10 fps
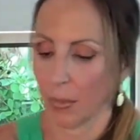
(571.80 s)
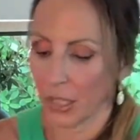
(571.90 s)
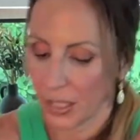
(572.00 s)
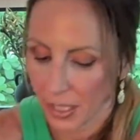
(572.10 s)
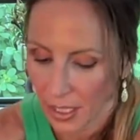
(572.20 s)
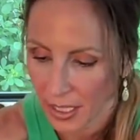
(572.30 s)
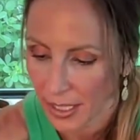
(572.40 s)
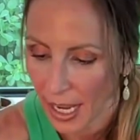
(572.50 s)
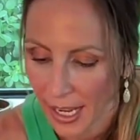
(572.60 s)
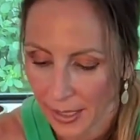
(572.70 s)
Push this to the
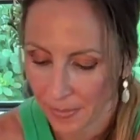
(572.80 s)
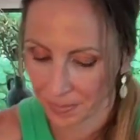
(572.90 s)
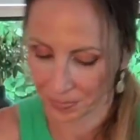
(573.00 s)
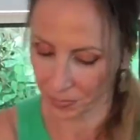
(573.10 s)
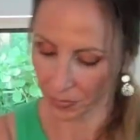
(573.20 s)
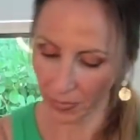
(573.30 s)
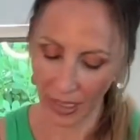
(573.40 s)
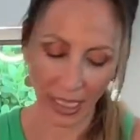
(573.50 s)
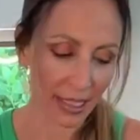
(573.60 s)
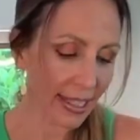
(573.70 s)
side.
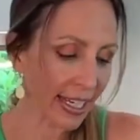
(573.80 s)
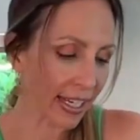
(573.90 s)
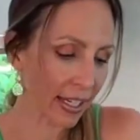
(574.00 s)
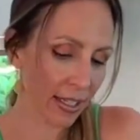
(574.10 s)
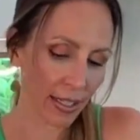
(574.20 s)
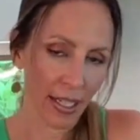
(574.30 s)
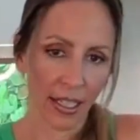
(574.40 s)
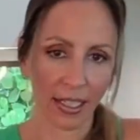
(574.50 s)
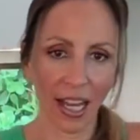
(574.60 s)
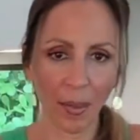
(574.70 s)
Leek.
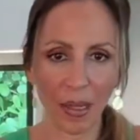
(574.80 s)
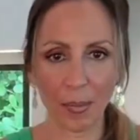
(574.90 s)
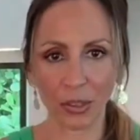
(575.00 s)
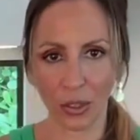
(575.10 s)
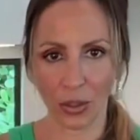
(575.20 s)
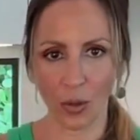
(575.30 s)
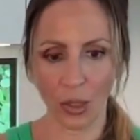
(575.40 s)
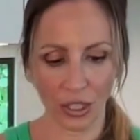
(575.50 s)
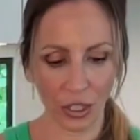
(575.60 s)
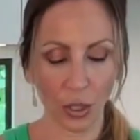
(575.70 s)
A lot of people don't know
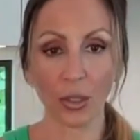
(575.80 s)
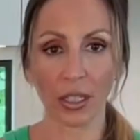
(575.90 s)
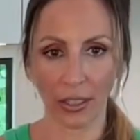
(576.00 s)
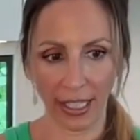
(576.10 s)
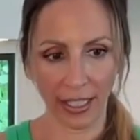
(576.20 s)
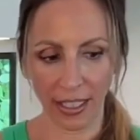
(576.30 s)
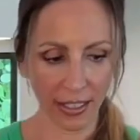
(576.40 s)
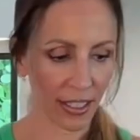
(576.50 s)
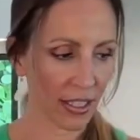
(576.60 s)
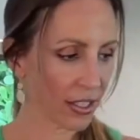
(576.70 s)
what to do with the leek. They
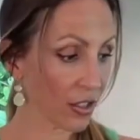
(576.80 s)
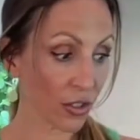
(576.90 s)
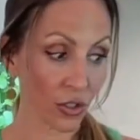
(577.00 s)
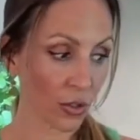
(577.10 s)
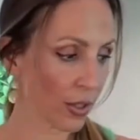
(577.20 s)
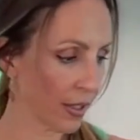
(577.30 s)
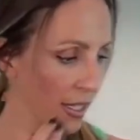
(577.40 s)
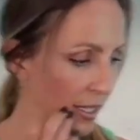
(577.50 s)
see this in the store and they